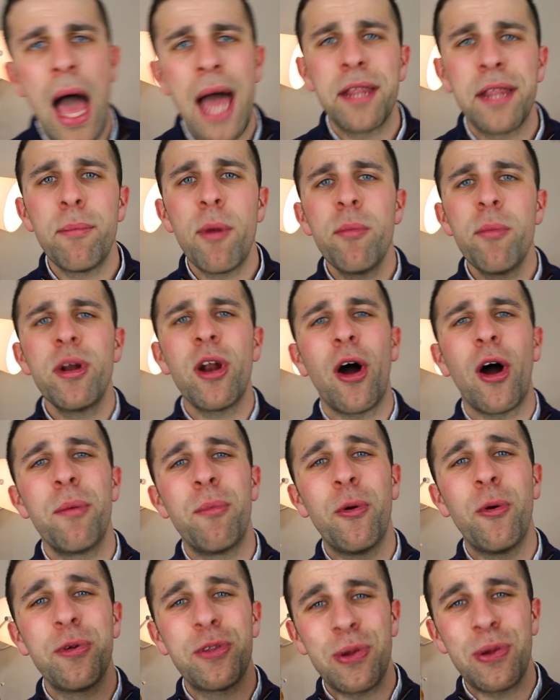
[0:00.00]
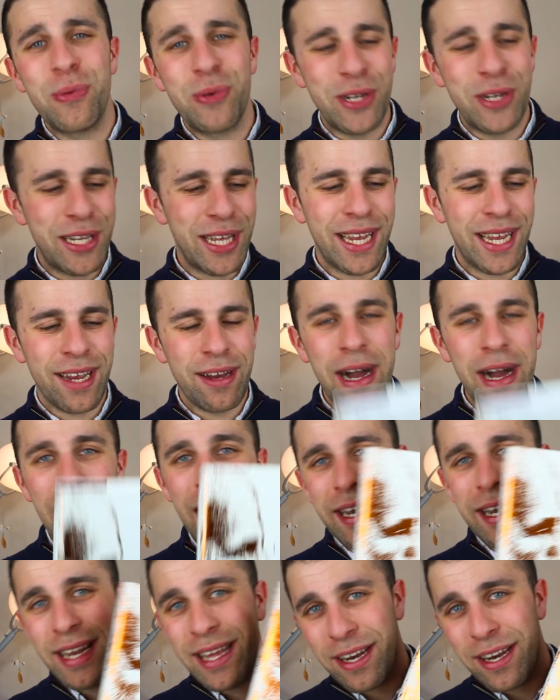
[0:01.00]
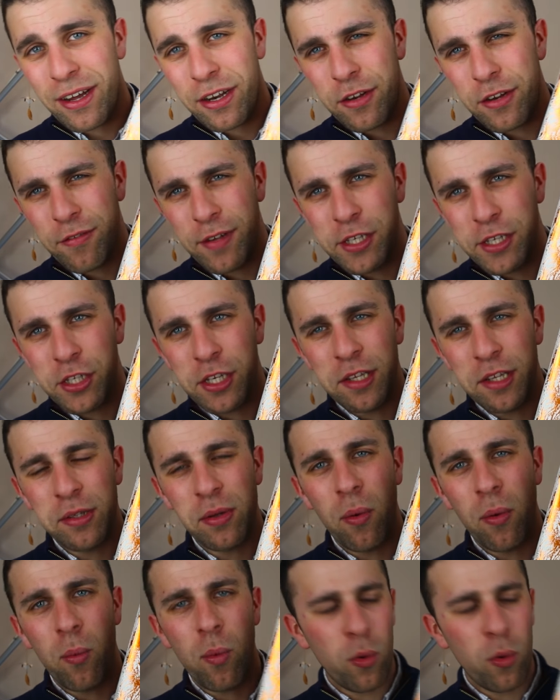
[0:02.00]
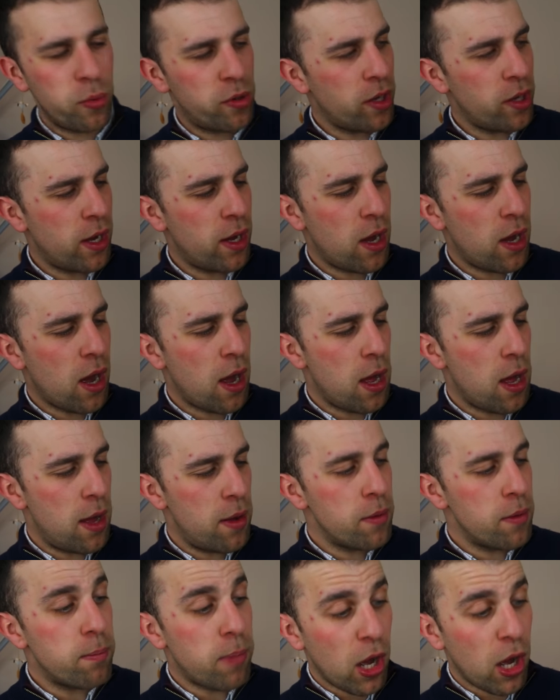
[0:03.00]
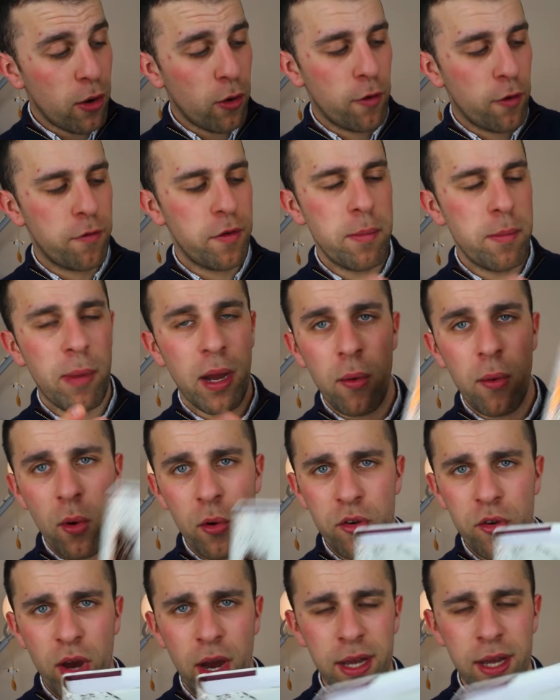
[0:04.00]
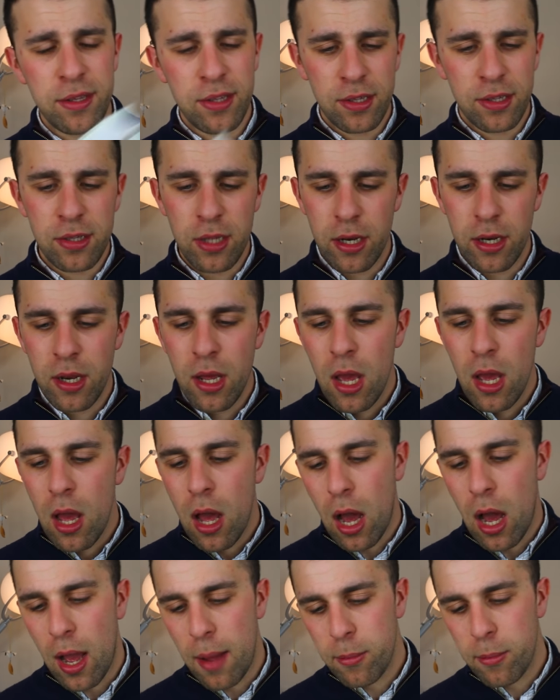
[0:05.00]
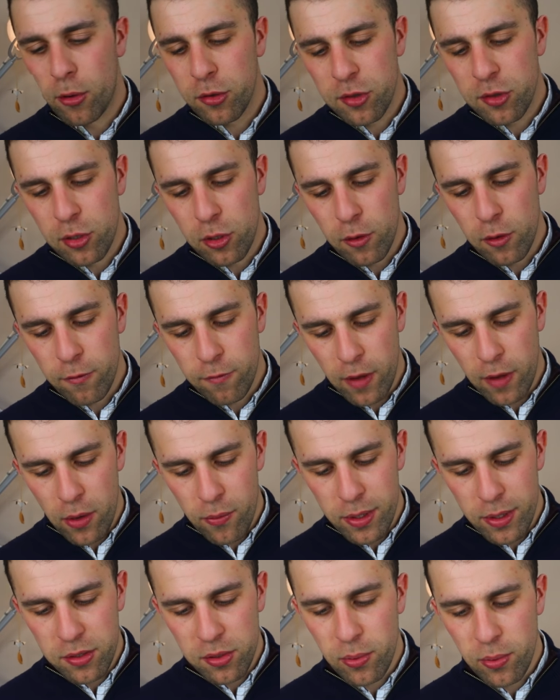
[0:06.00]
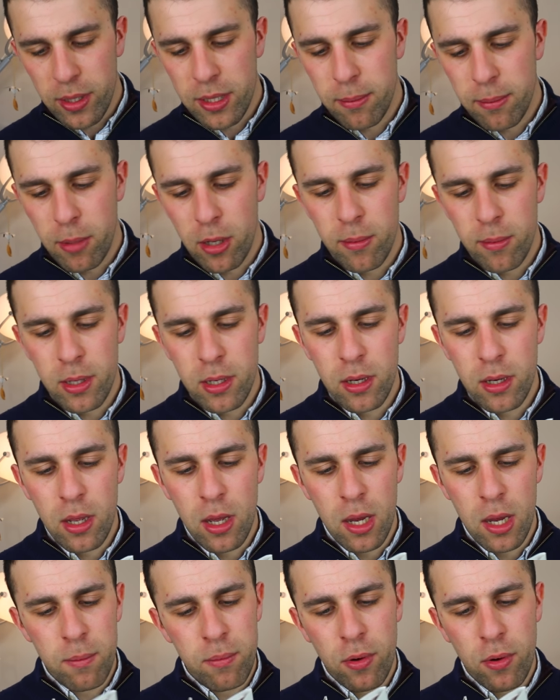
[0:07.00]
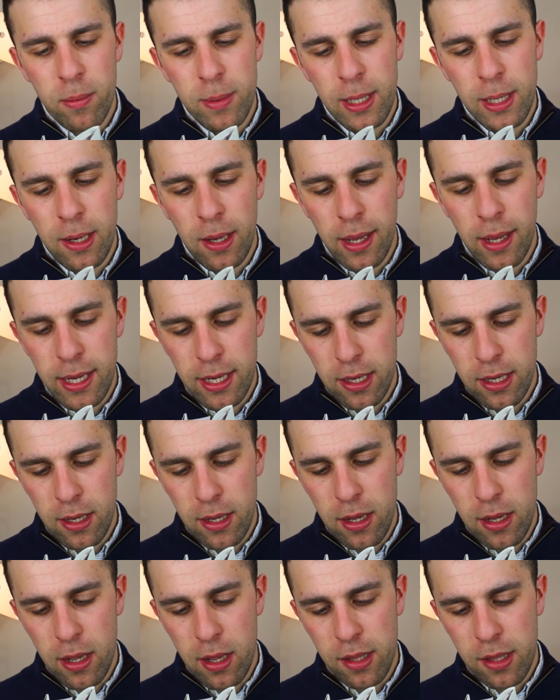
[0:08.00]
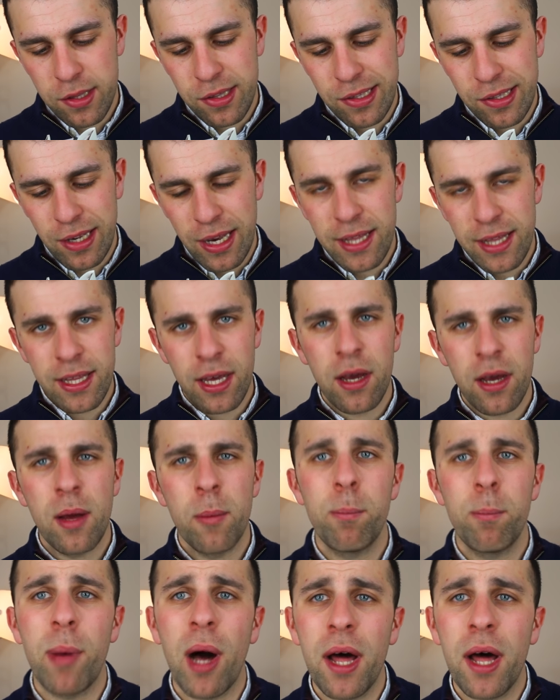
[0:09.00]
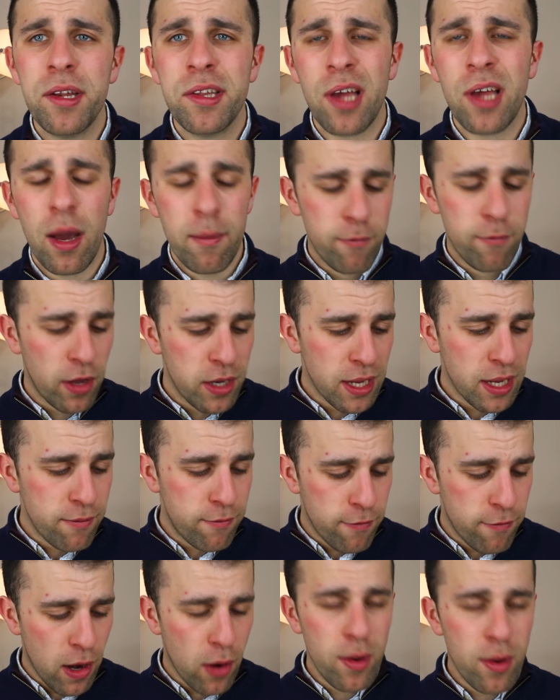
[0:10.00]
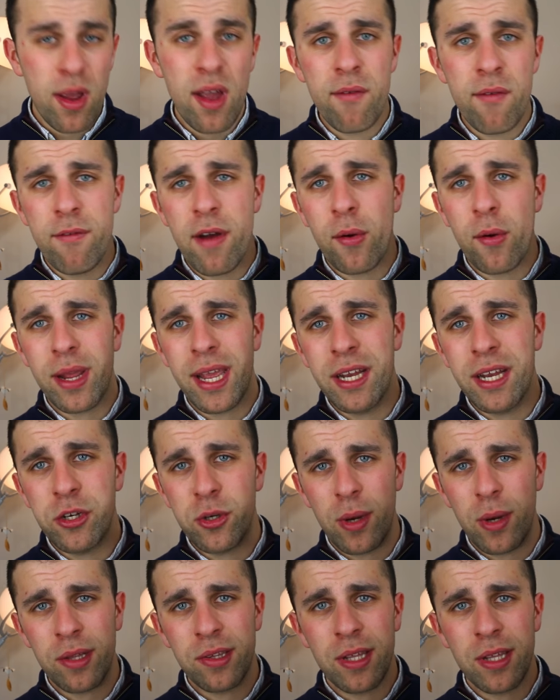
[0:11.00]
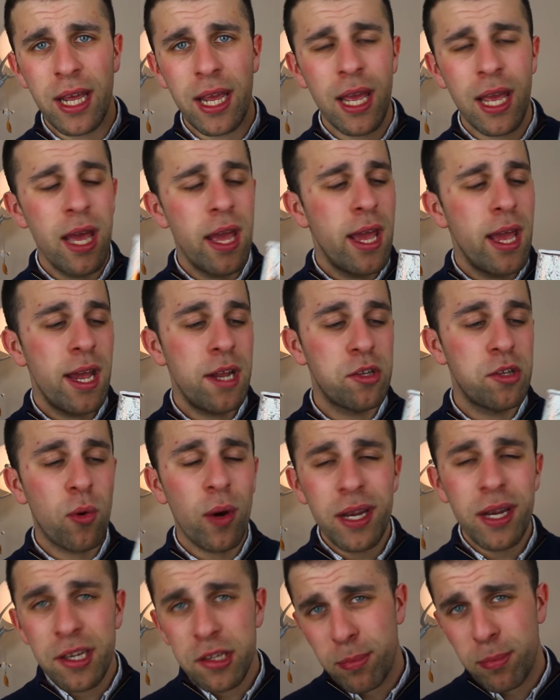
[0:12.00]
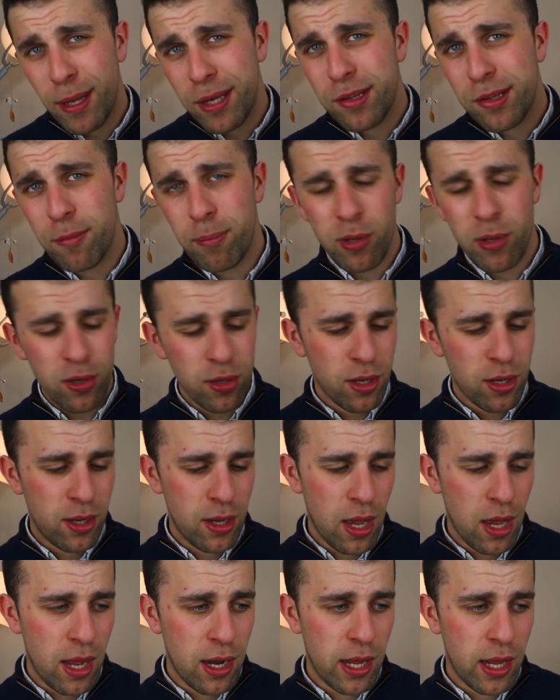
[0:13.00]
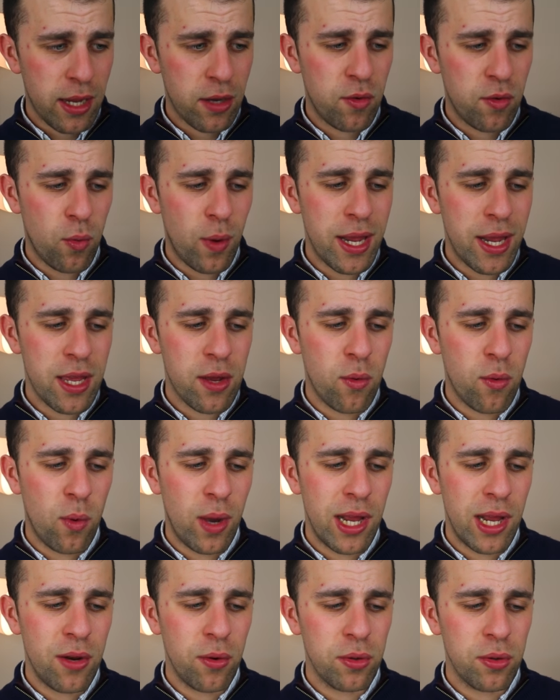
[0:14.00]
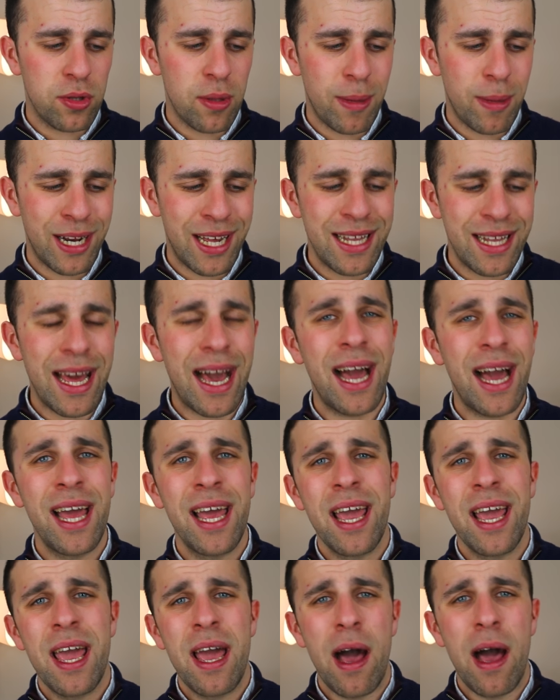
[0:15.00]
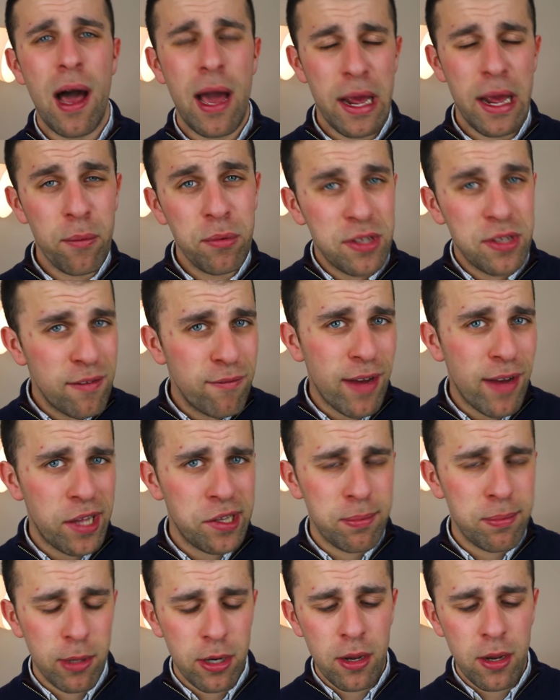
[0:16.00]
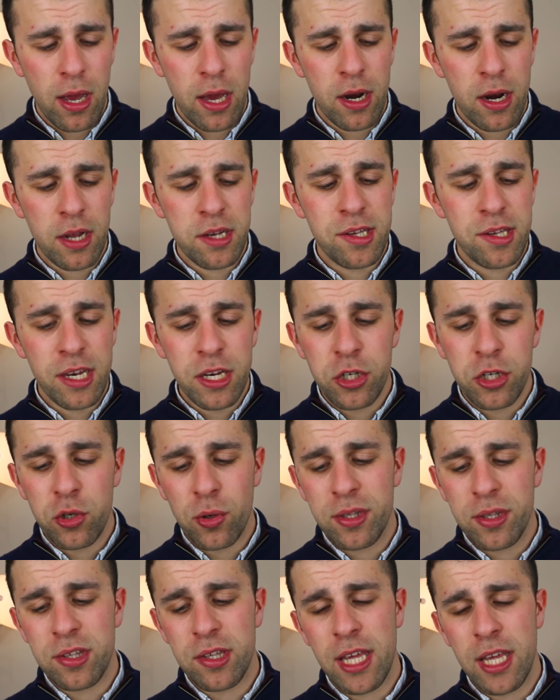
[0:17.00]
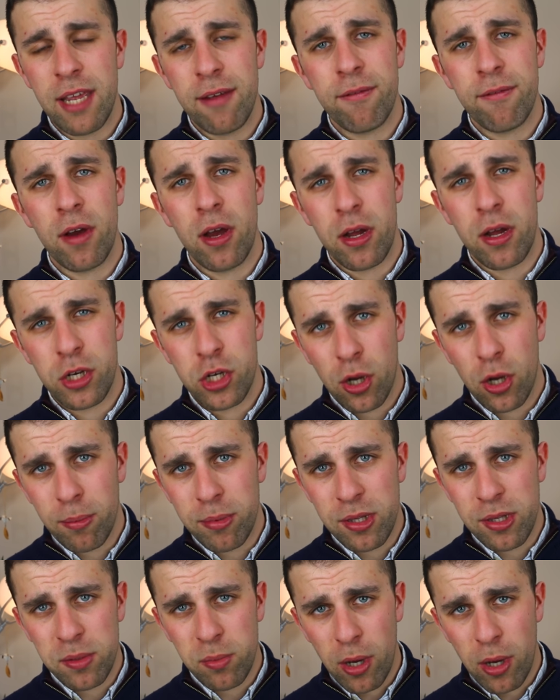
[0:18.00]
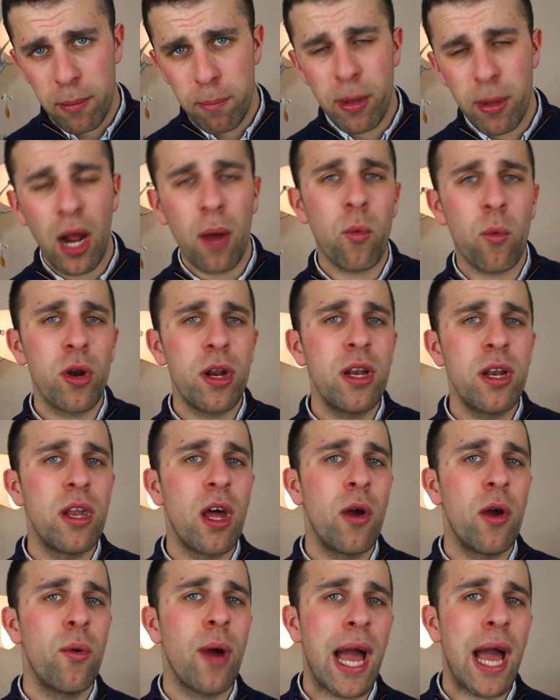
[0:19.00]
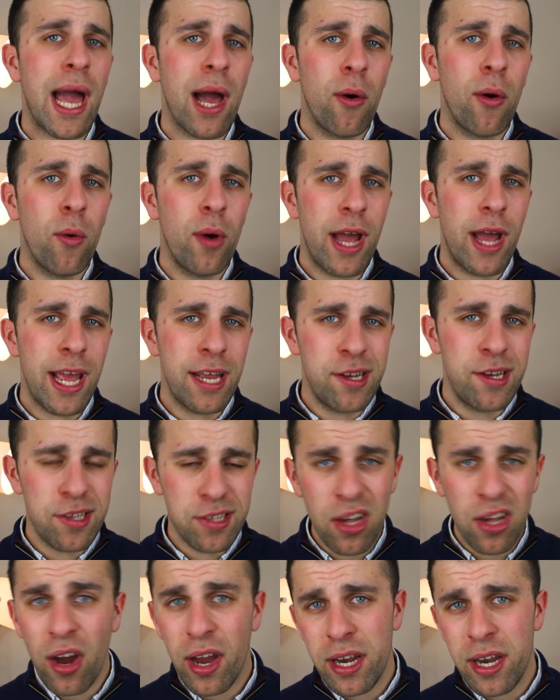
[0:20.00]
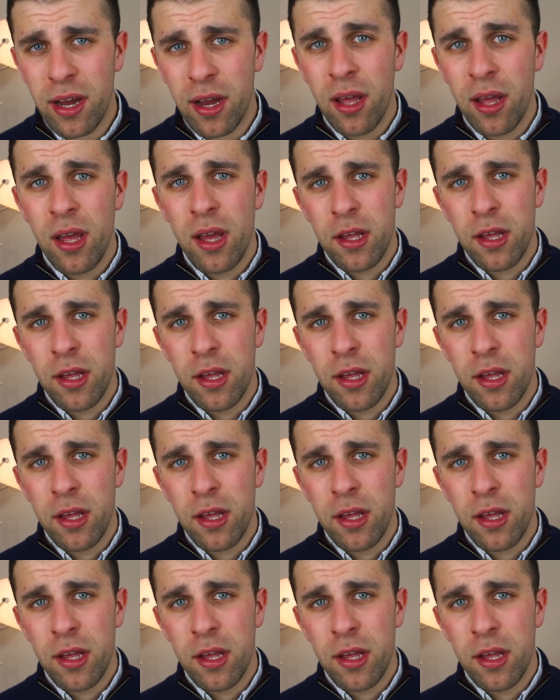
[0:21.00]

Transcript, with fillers: At the moment, I'm also reading uh, Leonardo da Vinci's Walter, uh, biography by Walter Isaacson. I'm not too far into it at the moment, uh, probably like uh, a slither, but I'm finding it very, very interesting. It's quite an expensive book, uh, like twenty quid or something like that. Uh, it was investment, and I did enjoy Steve uh, Jobs' one, but I want to know how a designer